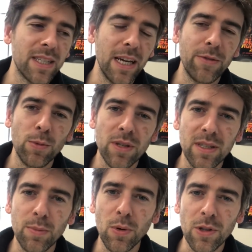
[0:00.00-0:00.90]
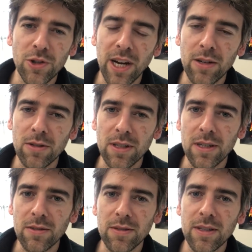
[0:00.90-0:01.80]
to say if you want to support the channel, because
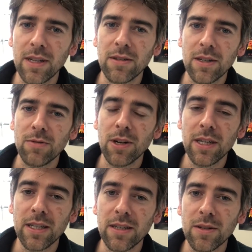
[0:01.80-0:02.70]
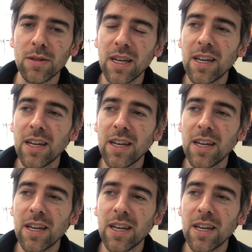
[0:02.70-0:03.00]
I sound like a right idiot.